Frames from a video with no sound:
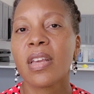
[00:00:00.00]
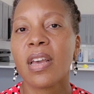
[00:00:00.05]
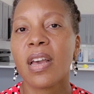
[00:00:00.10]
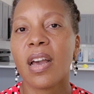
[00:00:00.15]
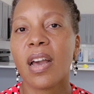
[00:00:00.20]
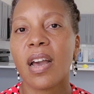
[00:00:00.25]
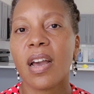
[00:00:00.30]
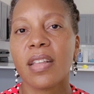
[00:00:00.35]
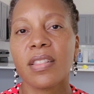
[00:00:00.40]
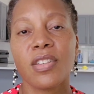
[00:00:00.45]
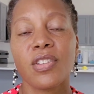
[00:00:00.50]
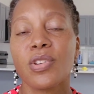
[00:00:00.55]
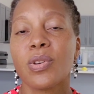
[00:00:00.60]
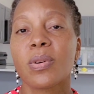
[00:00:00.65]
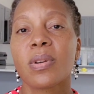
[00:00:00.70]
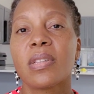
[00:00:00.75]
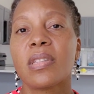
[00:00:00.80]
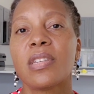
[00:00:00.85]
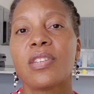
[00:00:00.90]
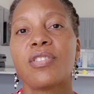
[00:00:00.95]

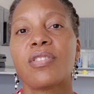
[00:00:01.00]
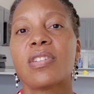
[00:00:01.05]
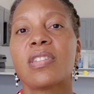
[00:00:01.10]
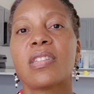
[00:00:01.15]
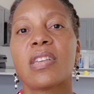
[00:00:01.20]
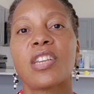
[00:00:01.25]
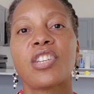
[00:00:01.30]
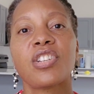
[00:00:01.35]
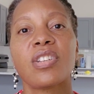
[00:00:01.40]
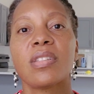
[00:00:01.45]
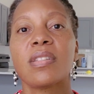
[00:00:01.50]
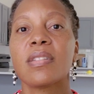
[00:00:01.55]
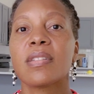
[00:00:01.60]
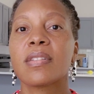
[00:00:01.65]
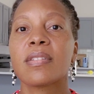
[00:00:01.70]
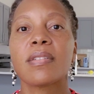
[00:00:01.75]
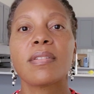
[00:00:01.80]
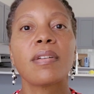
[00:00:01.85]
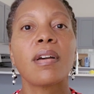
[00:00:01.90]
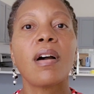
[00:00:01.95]
Yoga Nidra
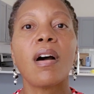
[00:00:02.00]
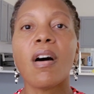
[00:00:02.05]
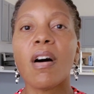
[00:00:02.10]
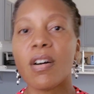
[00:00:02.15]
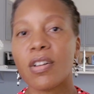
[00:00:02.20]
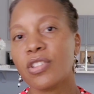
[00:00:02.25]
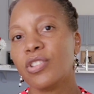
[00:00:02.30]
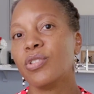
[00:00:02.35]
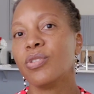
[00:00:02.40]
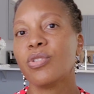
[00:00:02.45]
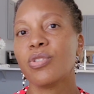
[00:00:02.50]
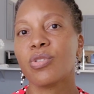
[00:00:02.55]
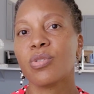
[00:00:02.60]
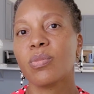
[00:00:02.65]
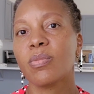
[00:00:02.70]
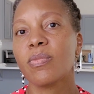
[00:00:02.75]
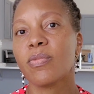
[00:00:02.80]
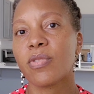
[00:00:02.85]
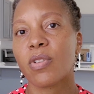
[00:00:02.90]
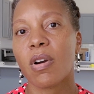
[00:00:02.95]
sessions on
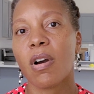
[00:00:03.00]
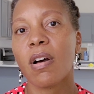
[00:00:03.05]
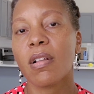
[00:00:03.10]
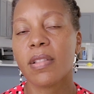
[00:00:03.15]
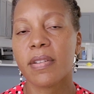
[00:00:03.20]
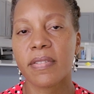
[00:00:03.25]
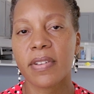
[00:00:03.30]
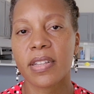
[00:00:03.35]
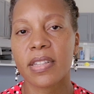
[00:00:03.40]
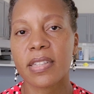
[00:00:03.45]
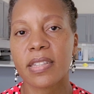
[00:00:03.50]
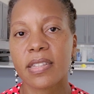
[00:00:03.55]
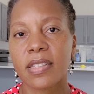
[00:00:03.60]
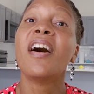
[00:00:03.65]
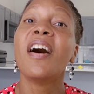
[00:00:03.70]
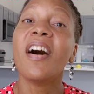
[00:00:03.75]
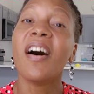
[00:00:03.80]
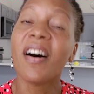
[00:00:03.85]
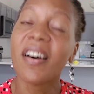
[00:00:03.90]
YouTube for all of us.